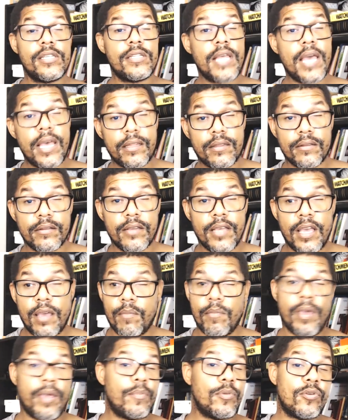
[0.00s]
did.
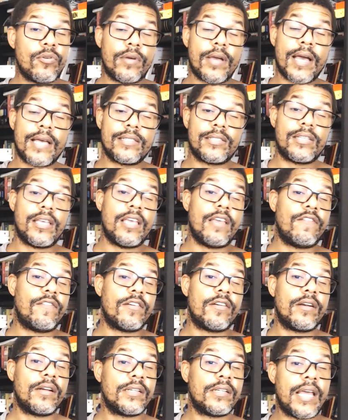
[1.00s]
Maybe you guys gave
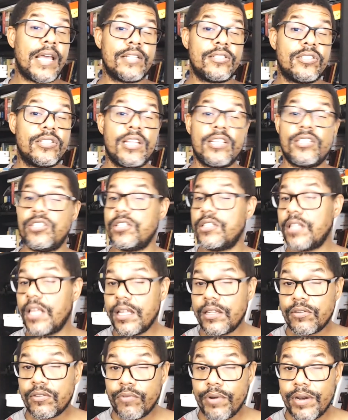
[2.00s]
her an answer that she
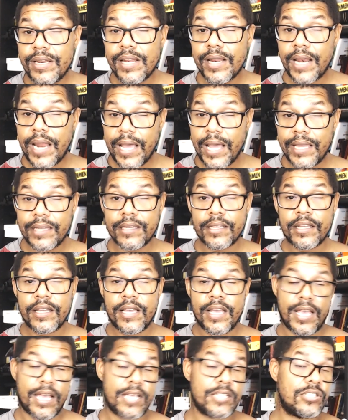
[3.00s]
didn't really like.
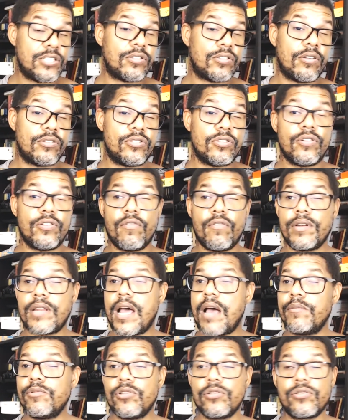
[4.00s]
And she thought, you know what,
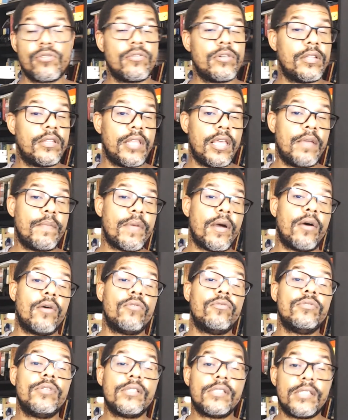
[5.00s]
I'm just going to take my
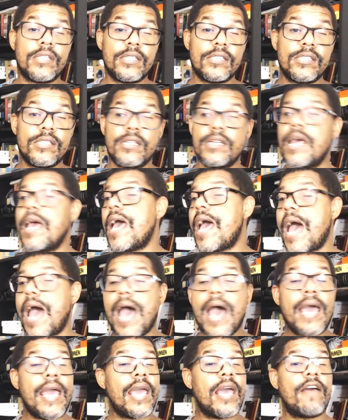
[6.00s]
own decision.
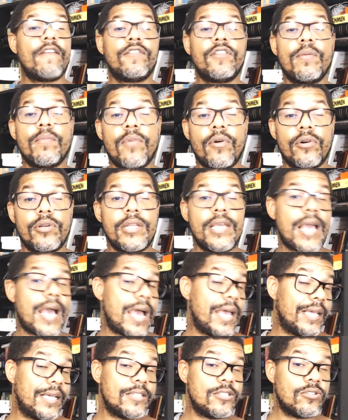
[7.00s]
I have the money.
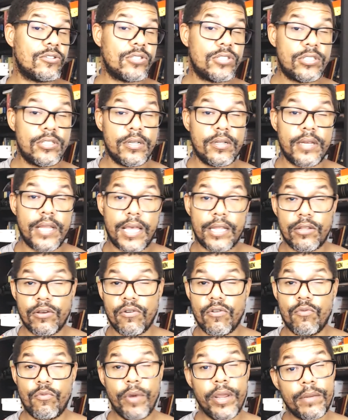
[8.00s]
I can just chill at
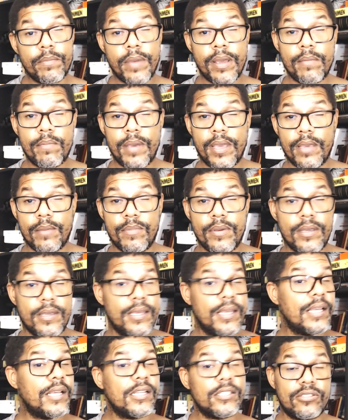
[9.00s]
home with my baby.
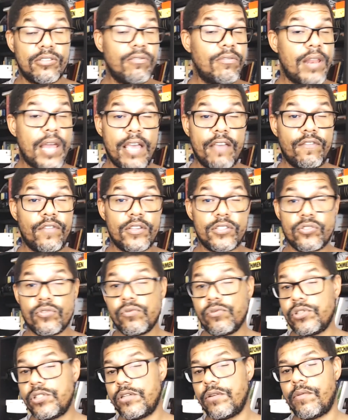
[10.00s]
So life is
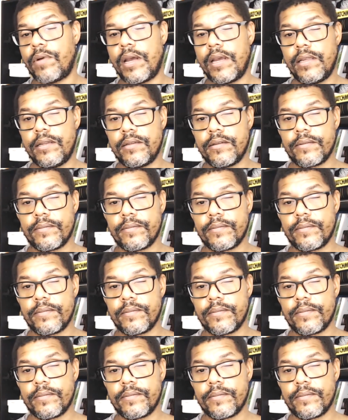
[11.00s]
Gucci, right?